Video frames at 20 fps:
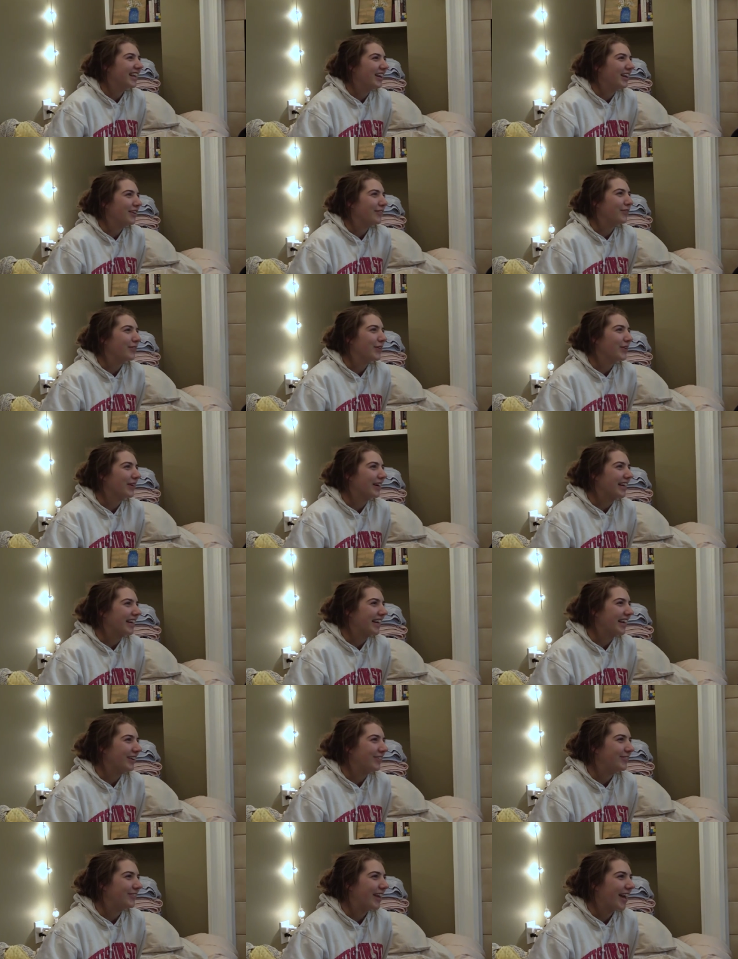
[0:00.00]
if you're
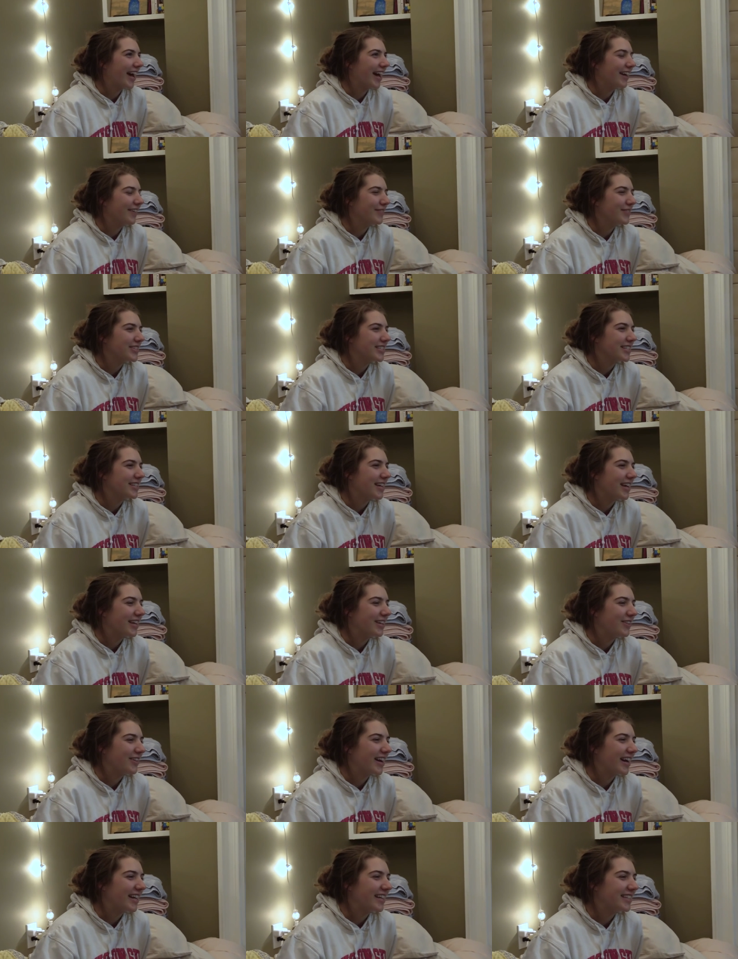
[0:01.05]
kidnapped and you
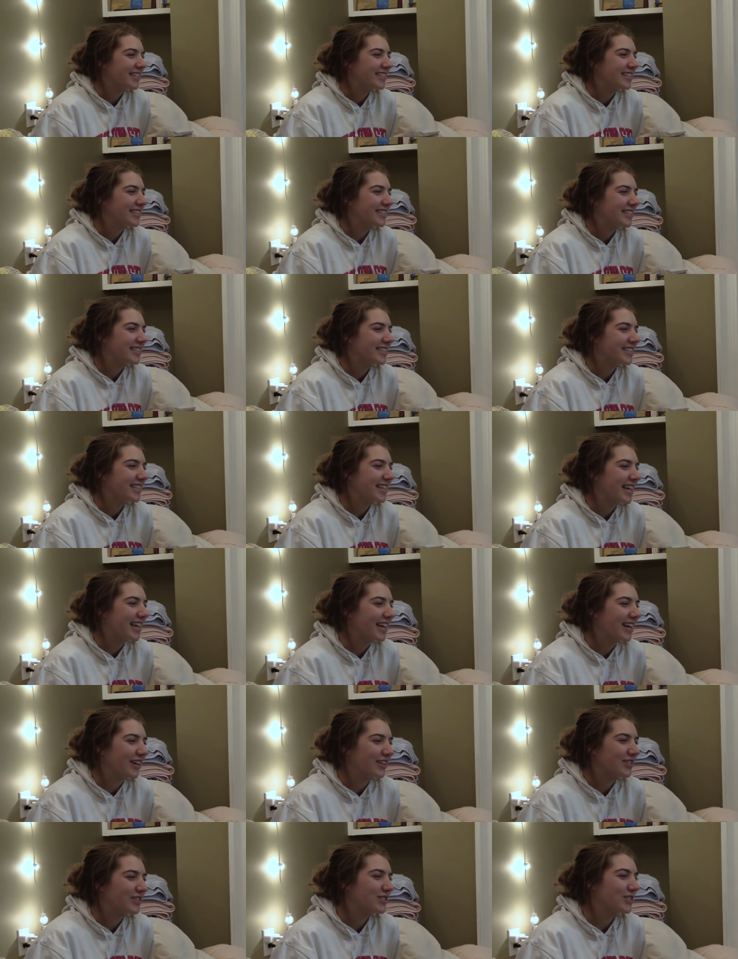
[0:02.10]
had oh, to yeah. sing
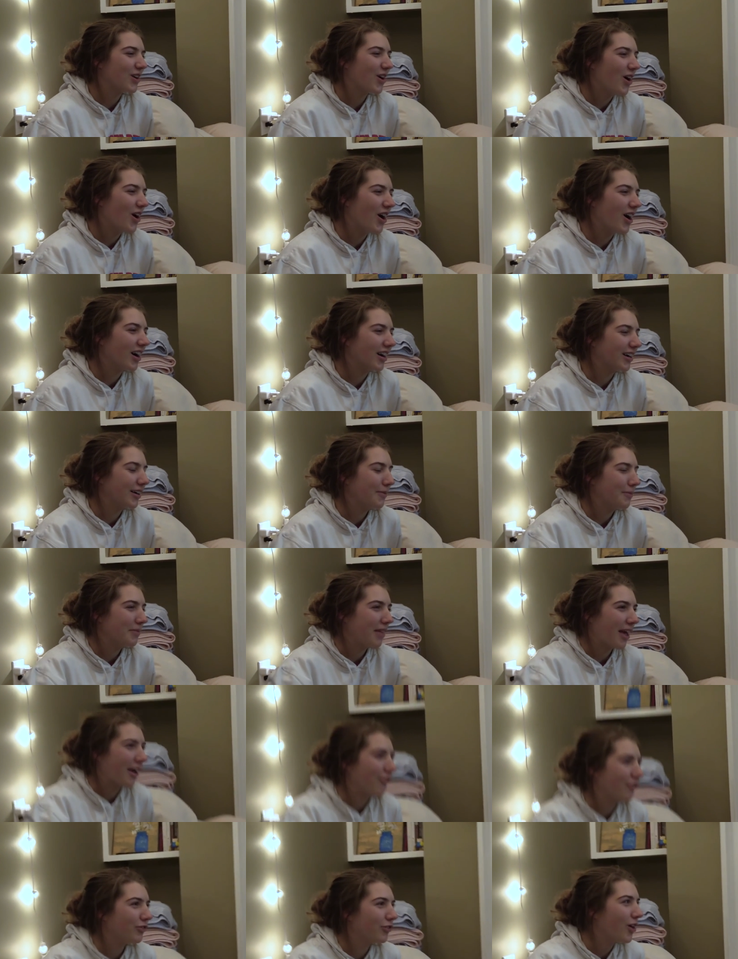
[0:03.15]
a song
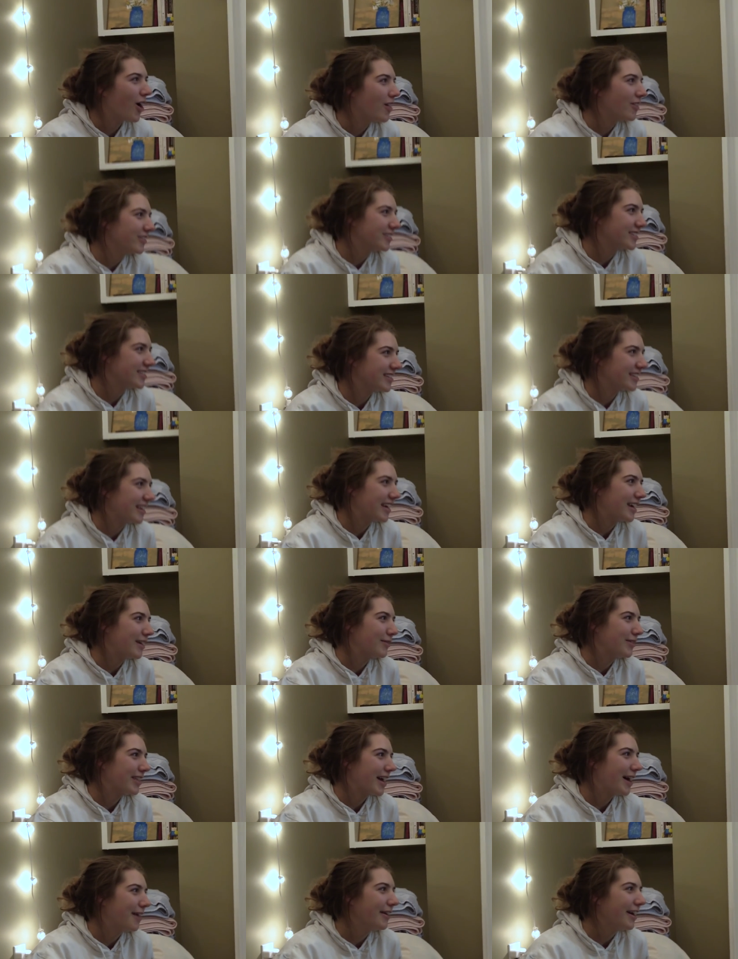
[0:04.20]
like flawlessly
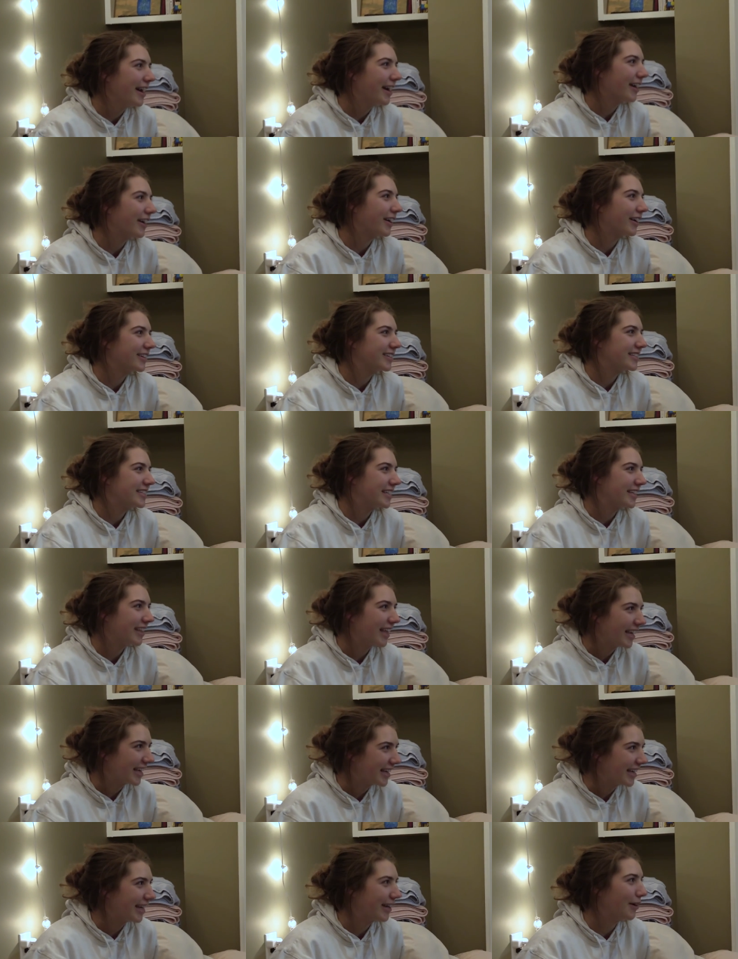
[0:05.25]
without error to
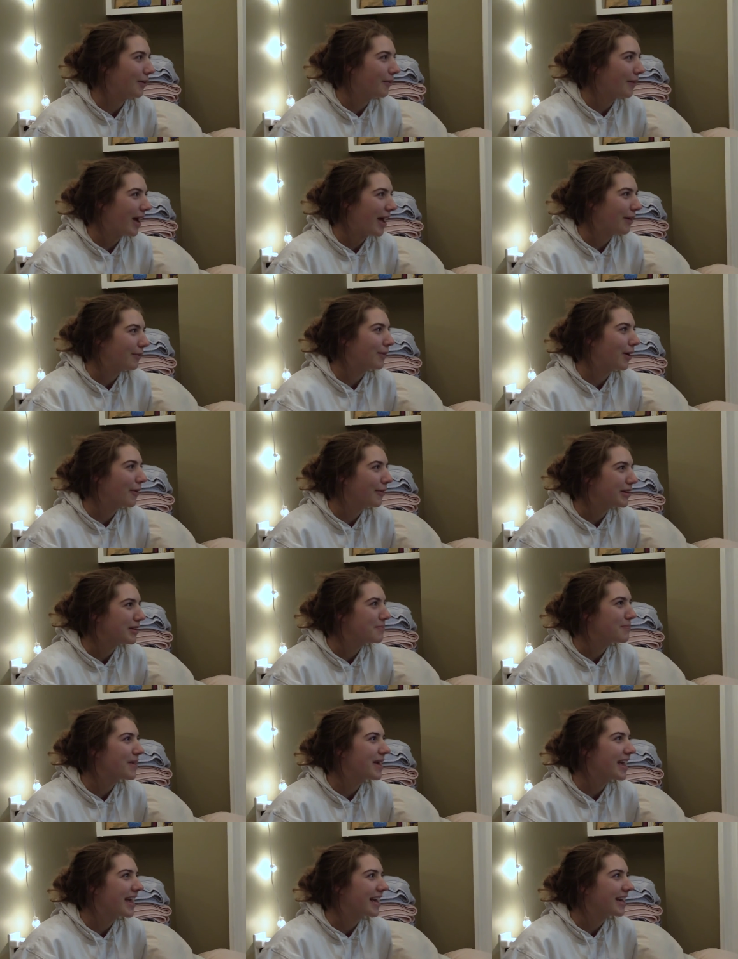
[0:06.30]
like get away, what would it
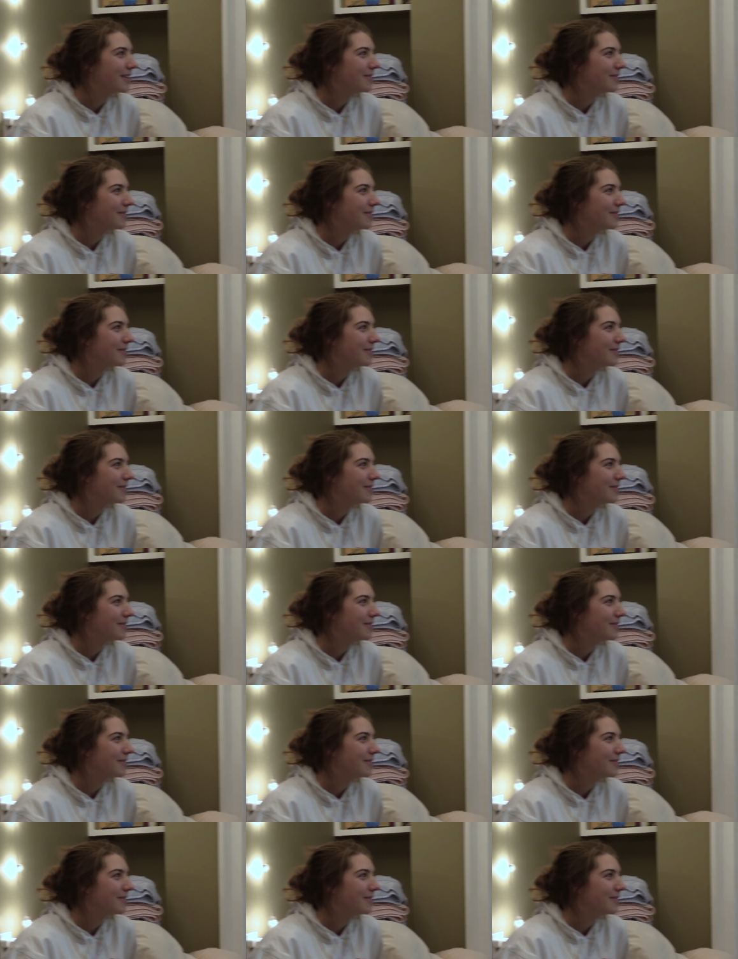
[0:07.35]
be?